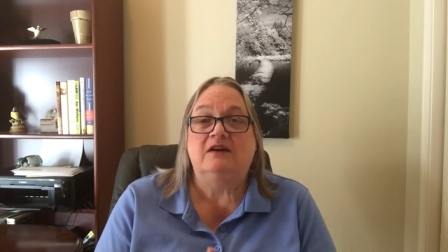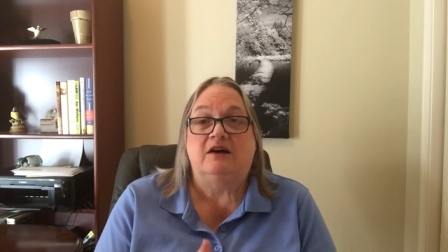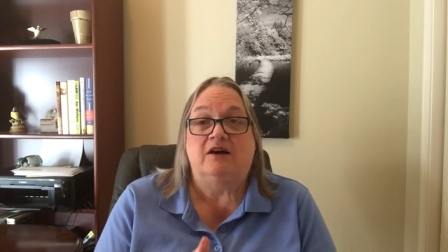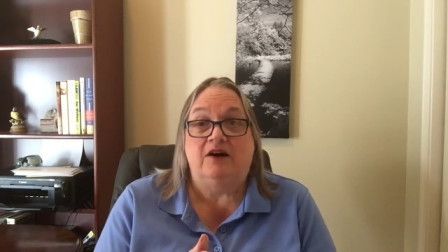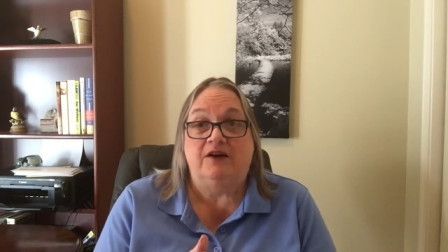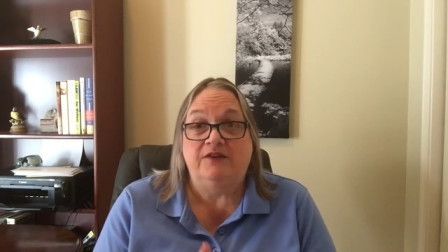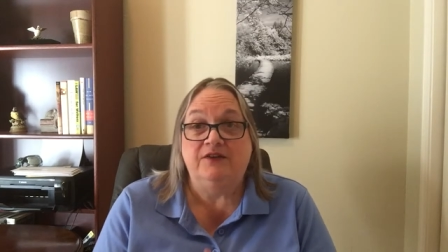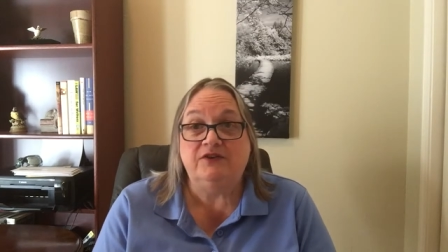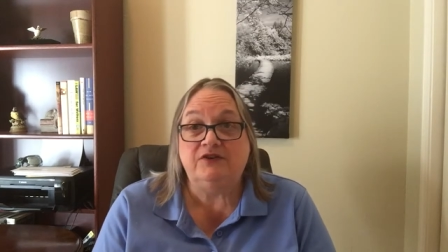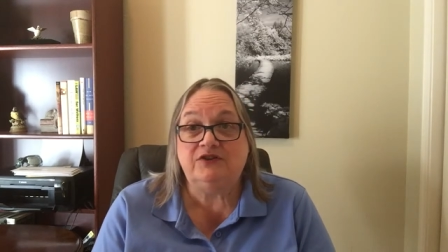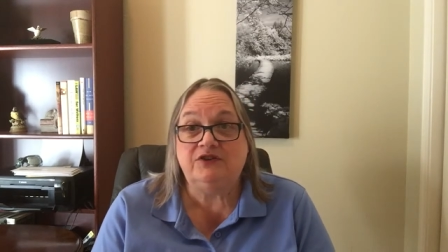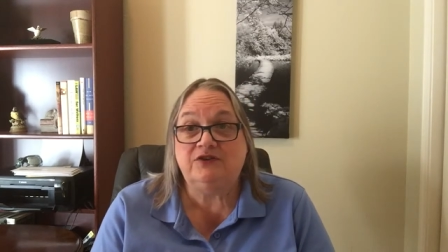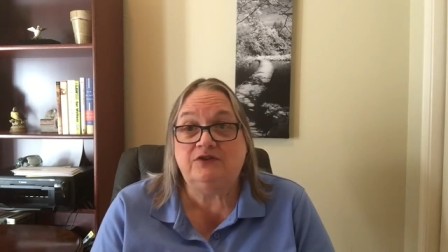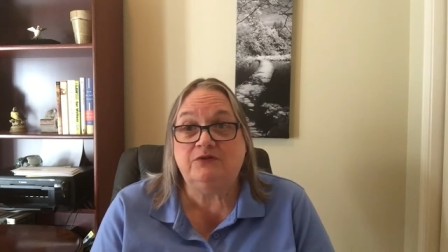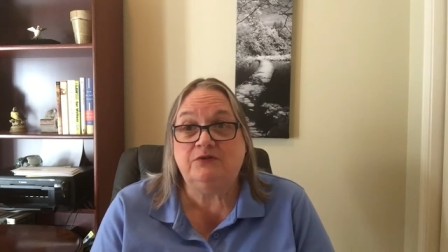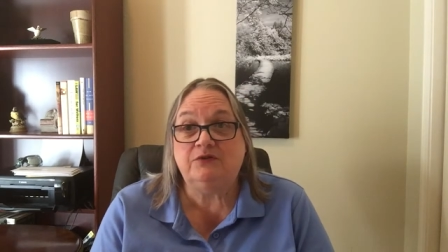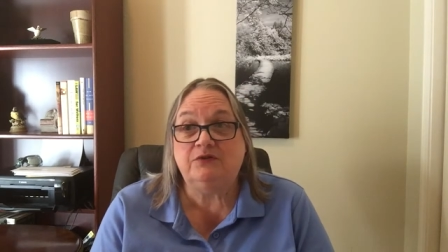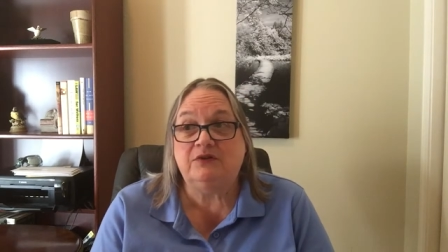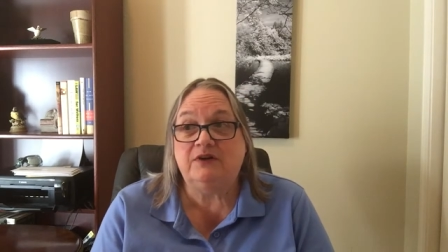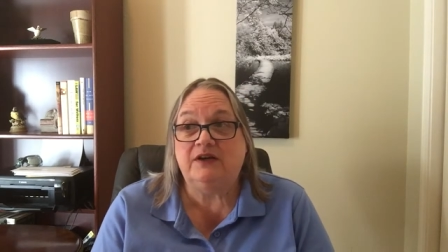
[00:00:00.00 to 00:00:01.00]
on their
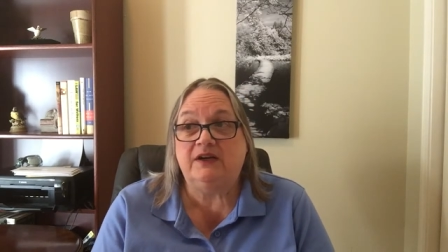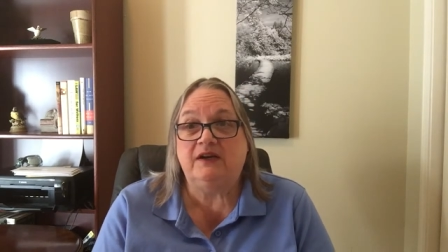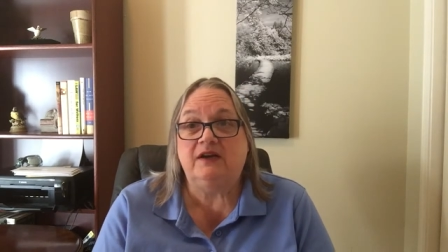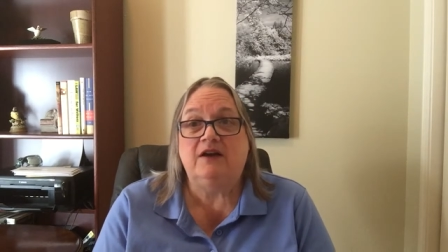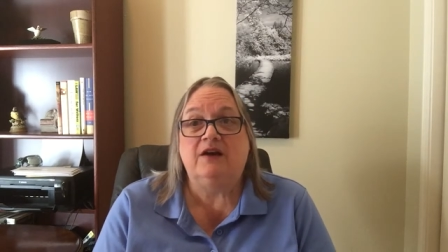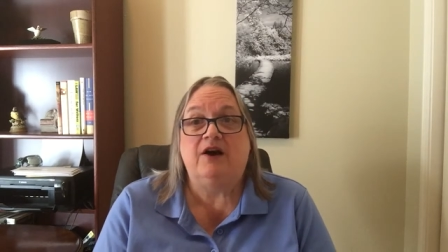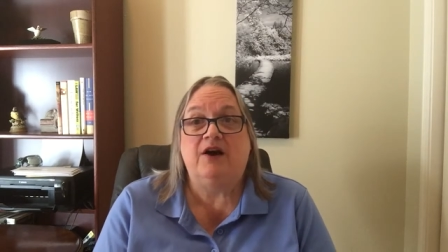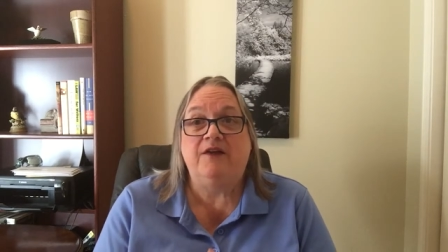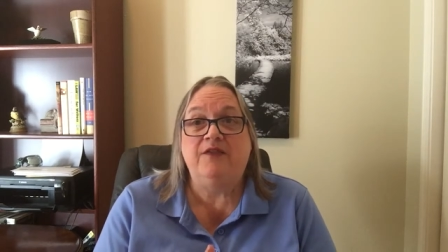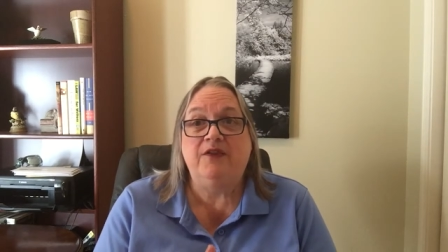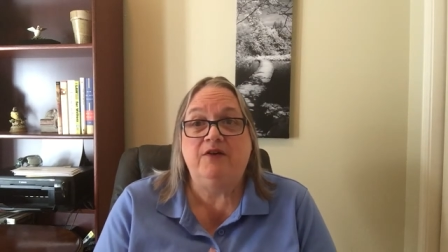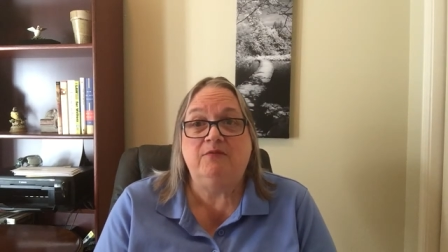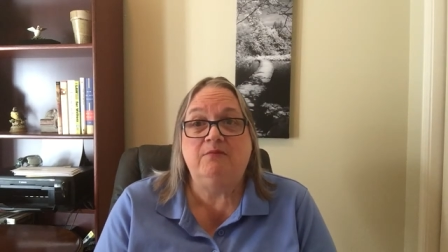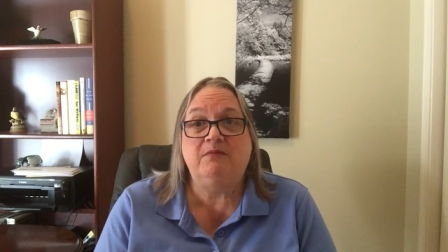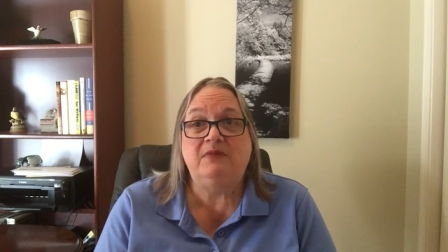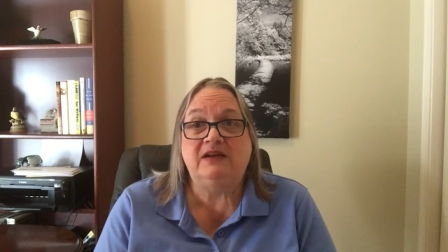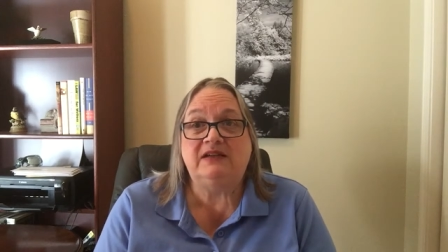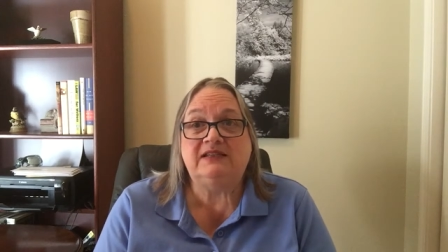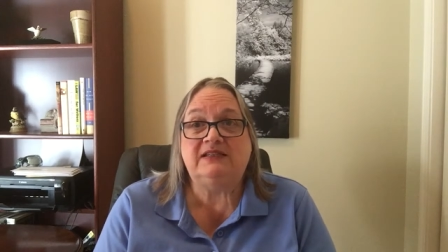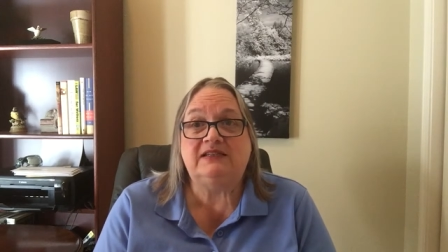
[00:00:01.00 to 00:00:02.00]
story, on their
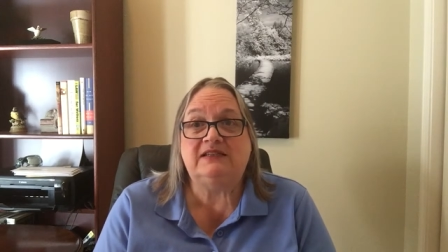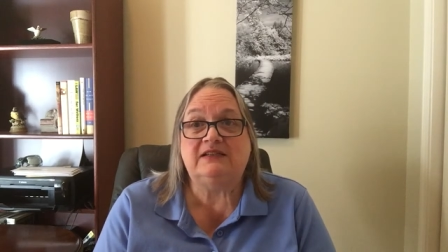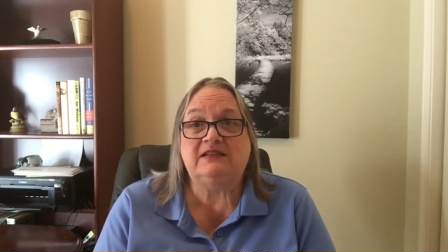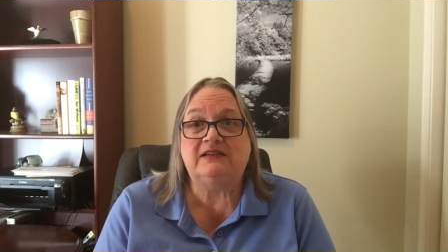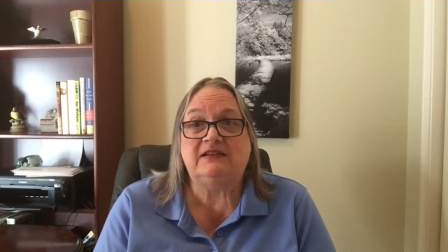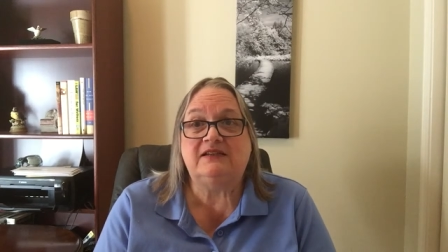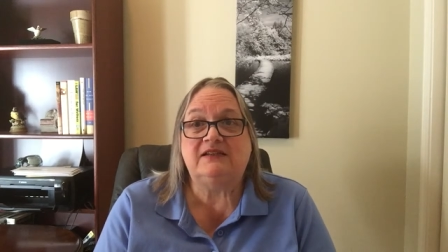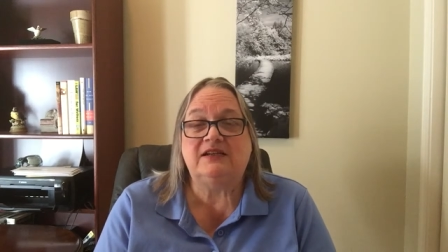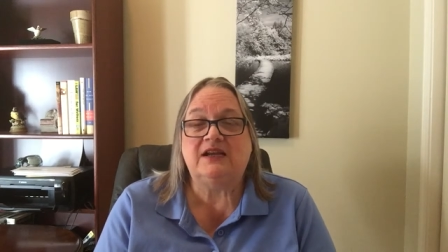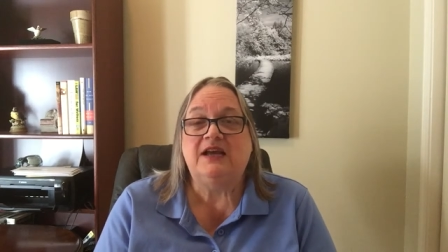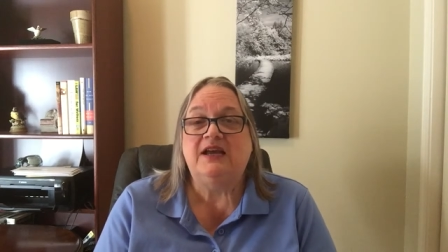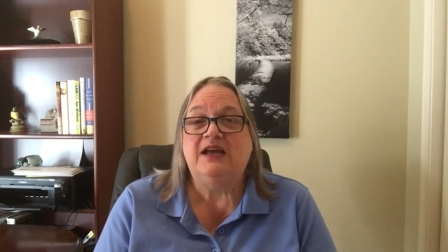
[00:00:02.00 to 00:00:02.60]
message,